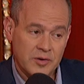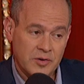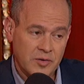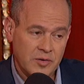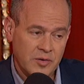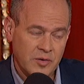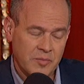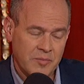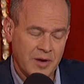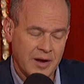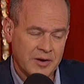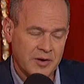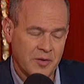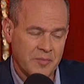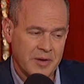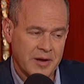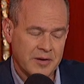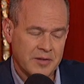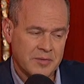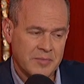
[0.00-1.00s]
You you might know
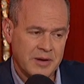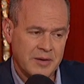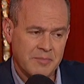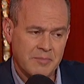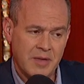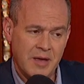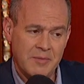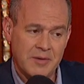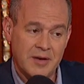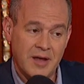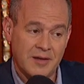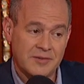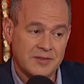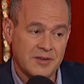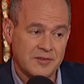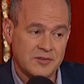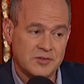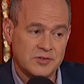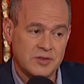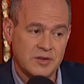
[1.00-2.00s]
better than me. Maybe not
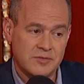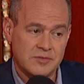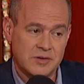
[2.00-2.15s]
since